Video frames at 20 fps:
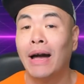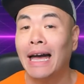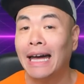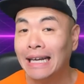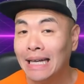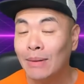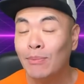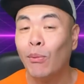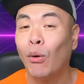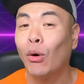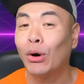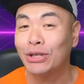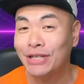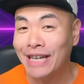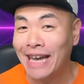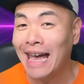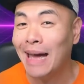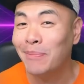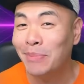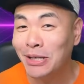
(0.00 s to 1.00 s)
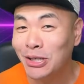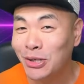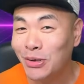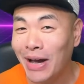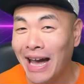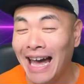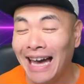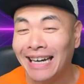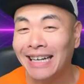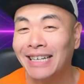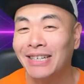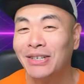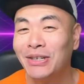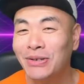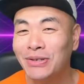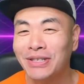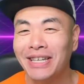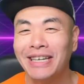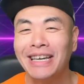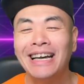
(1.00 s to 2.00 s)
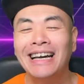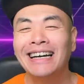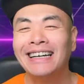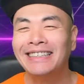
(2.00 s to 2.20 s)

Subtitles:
Any more champions you add, it usually